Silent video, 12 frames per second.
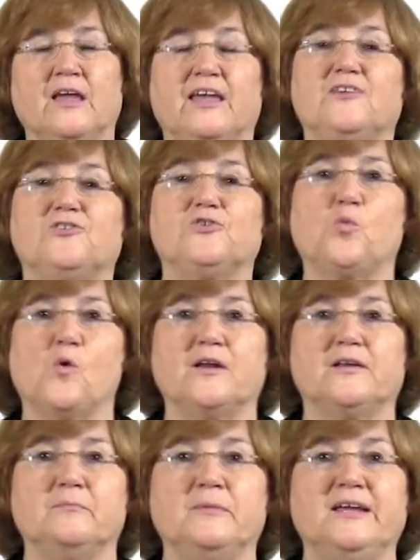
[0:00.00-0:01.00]
He just
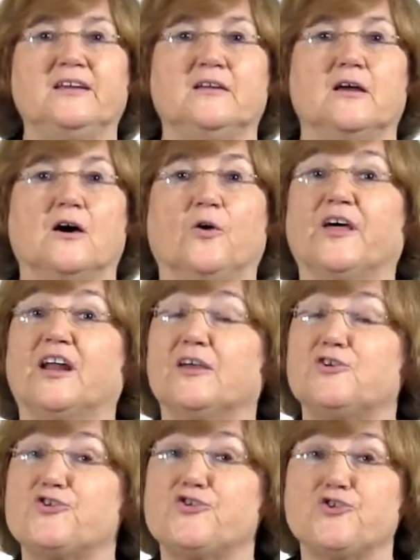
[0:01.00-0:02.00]
wanted me to know that I
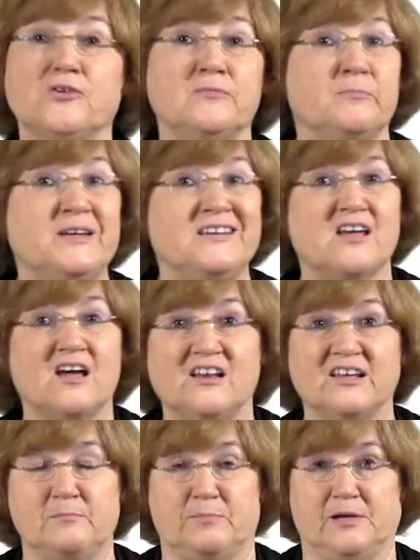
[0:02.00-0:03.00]
shouldn't be
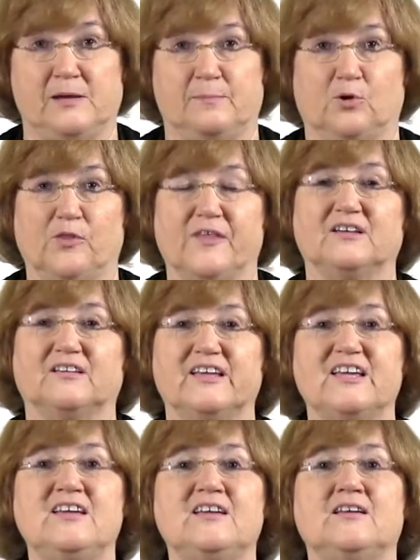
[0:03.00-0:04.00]
telling people that
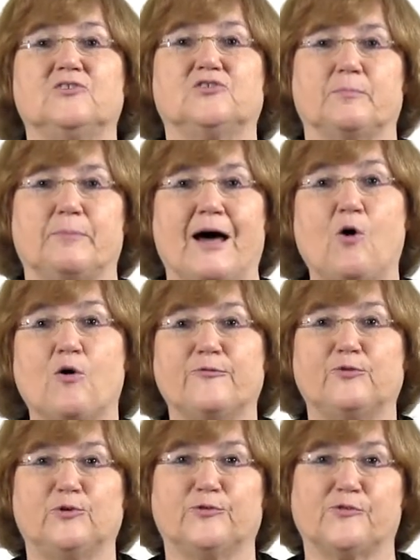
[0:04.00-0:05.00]
lean is a
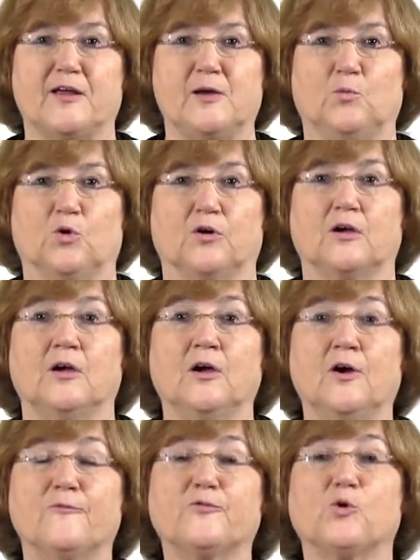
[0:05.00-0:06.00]
powerful framework
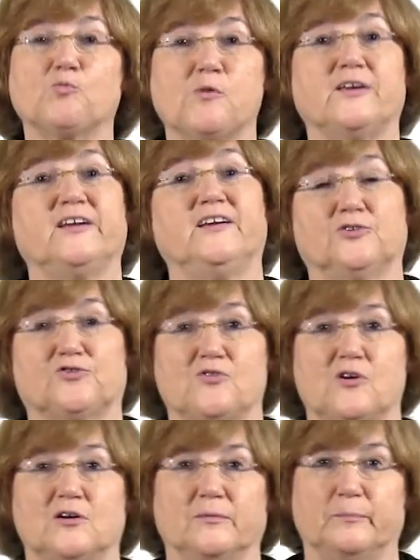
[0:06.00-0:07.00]
for running a
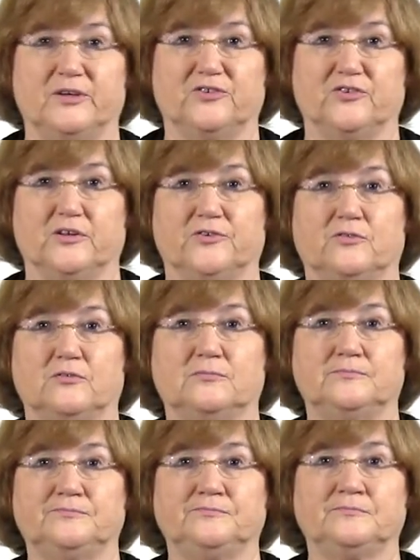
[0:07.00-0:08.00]
strong business.
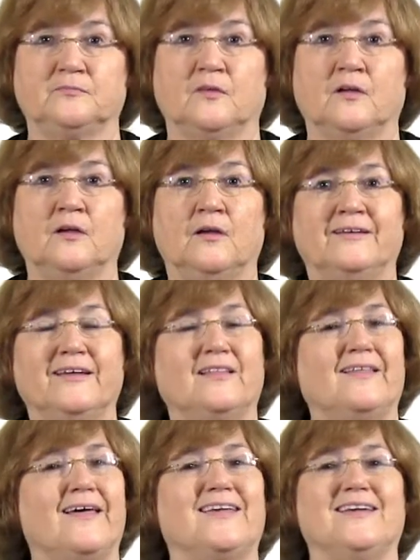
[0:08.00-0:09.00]

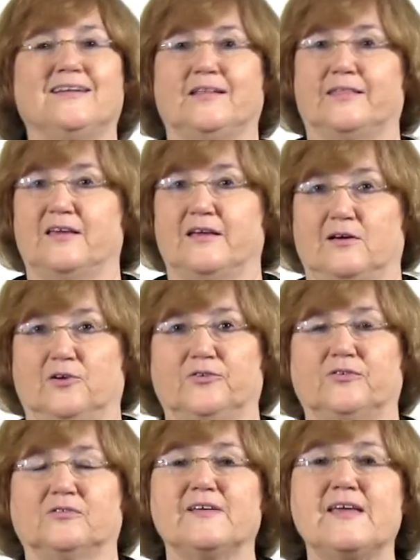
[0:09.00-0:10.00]
Now, like anything
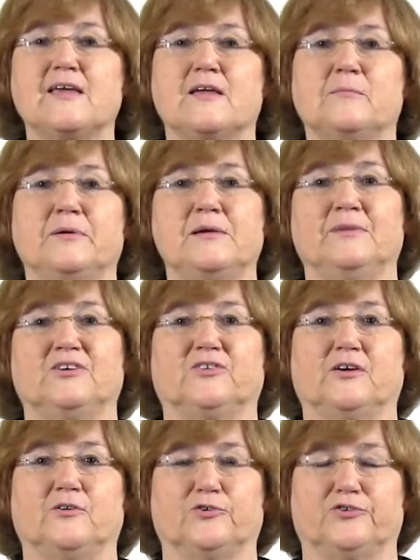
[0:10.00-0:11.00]
else, lean can be
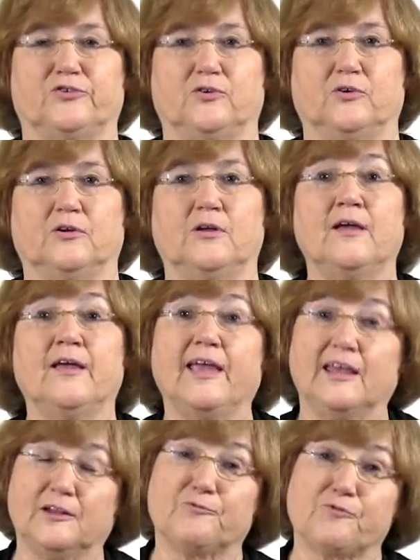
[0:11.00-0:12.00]
misunderstood,
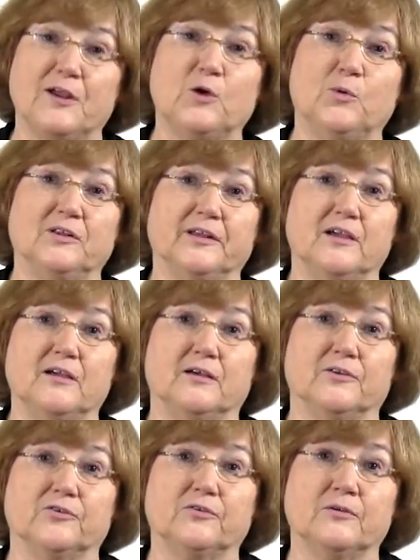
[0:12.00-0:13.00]
and it frequently
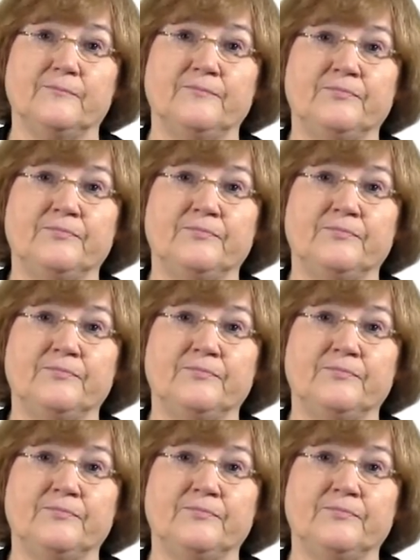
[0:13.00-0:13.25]
is.